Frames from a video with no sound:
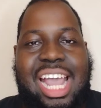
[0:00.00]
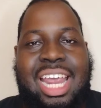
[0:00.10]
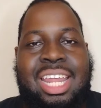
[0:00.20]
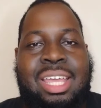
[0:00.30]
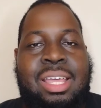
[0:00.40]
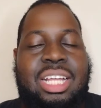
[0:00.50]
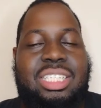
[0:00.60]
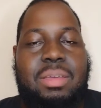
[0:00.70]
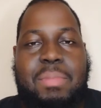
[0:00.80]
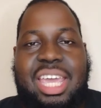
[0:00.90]
candidate.
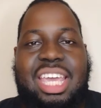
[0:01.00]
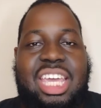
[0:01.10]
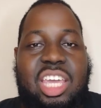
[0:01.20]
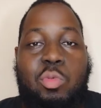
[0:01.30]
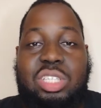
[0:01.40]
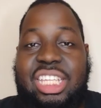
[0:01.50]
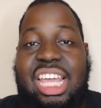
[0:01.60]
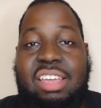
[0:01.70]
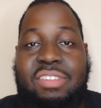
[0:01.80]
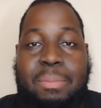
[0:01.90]
To me, he was the
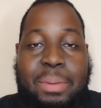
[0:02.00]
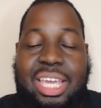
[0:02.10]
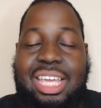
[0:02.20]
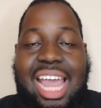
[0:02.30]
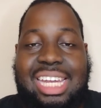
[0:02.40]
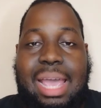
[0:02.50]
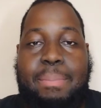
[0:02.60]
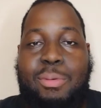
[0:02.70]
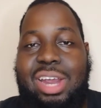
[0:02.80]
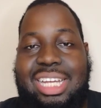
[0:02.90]
MVP at
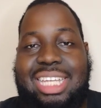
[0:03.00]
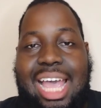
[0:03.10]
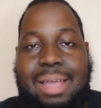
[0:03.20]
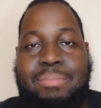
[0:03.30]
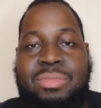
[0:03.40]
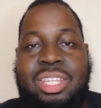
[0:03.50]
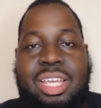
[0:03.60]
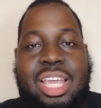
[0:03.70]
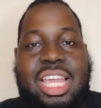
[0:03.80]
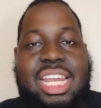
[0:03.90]
that point in time.
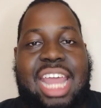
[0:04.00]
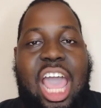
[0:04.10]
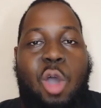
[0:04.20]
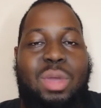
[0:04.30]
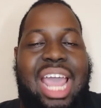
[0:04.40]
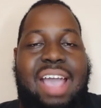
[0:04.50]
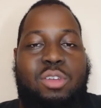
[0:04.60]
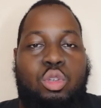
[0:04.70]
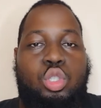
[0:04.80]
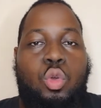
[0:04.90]
Now we have
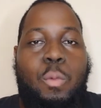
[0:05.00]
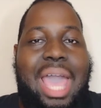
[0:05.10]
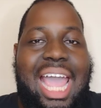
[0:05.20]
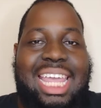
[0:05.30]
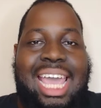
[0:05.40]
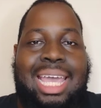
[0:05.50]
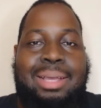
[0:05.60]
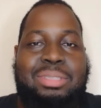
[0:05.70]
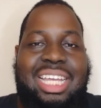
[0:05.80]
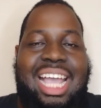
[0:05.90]
those two bad
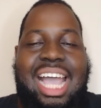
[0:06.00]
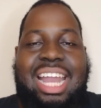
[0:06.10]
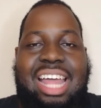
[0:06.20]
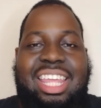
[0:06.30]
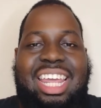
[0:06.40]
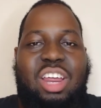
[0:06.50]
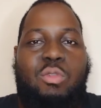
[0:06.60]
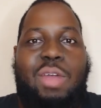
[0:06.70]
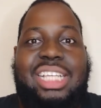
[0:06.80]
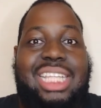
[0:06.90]
games. It kind of, I think it
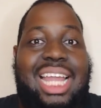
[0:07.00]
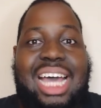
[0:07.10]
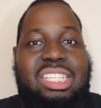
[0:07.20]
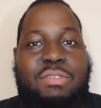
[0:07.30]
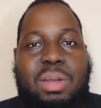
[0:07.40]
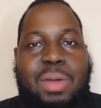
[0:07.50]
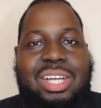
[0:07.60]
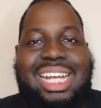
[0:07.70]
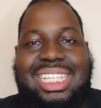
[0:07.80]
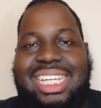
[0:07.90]
erased a lot of stuff for
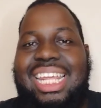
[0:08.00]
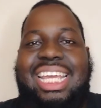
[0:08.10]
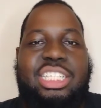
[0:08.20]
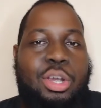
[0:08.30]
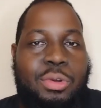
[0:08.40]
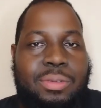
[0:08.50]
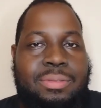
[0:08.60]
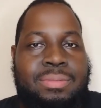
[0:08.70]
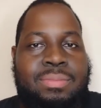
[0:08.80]
Lamar Jackson. Then he gets hurt.